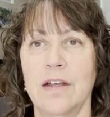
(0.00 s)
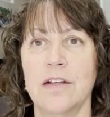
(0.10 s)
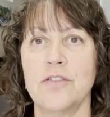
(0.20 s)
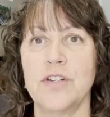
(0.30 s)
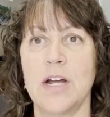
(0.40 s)

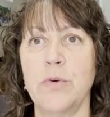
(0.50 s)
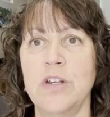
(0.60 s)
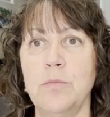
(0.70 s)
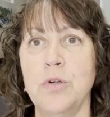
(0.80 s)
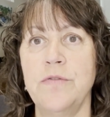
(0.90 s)
So now we're
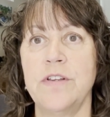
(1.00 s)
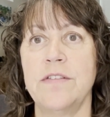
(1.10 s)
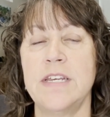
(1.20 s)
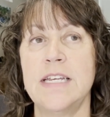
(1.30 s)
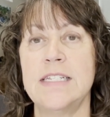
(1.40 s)
going to move to
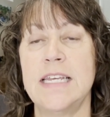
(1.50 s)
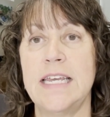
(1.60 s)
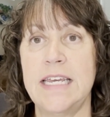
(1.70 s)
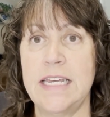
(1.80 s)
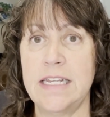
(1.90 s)
things
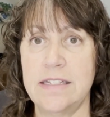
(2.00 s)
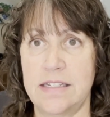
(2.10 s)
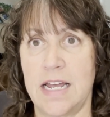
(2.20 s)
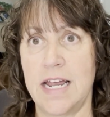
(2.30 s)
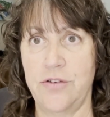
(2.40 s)

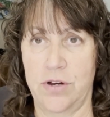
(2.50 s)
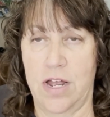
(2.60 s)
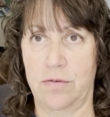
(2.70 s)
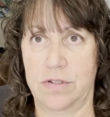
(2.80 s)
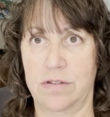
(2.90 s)
inside your
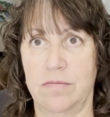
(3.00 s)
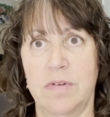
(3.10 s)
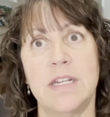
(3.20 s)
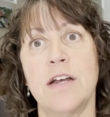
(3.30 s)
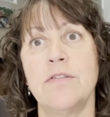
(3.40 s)
house.
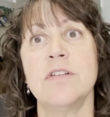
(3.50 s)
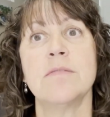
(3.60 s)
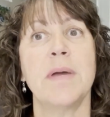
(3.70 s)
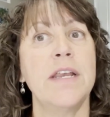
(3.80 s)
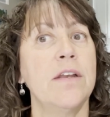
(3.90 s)
Now,
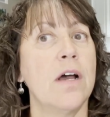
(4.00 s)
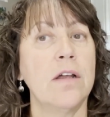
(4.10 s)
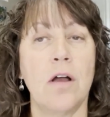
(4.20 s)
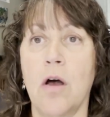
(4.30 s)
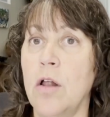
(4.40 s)
this might
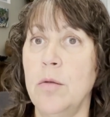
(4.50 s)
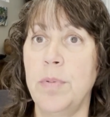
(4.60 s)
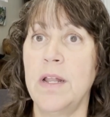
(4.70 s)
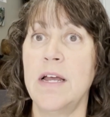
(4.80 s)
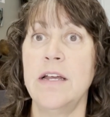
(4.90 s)
not all
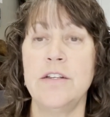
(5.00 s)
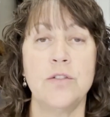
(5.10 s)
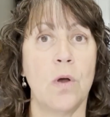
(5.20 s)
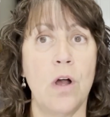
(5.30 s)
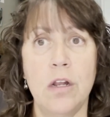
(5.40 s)
apply
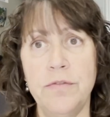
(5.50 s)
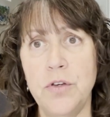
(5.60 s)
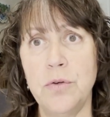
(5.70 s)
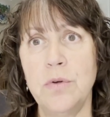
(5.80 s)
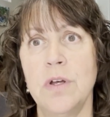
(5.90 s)
to all of
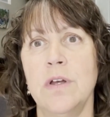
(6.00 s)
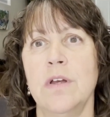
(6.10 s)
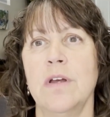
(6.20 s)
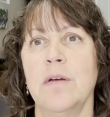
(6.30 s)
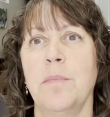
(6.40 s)
you,
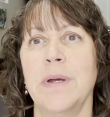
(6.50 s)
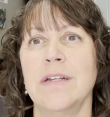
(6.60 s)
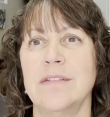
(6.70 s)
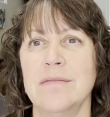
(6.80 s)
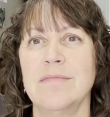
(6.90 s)

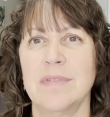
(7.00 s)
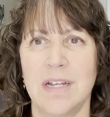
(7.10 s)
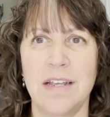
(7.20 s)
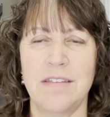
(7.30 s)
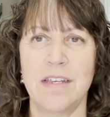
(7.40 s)
but
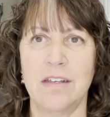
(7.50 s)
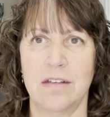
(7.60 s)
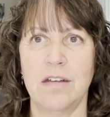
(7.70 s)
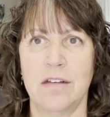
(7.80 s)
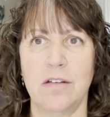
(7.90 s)
I think
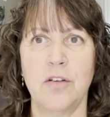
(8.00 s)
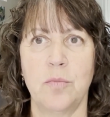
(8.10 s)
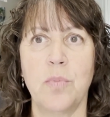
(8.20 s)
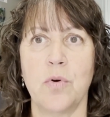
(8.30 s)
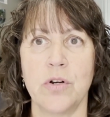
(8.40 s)
a
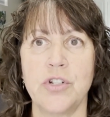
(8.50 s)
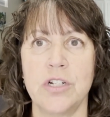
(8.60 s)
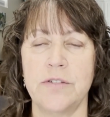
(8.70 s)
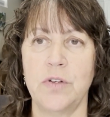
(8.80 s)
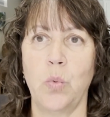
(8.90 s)
good portion of it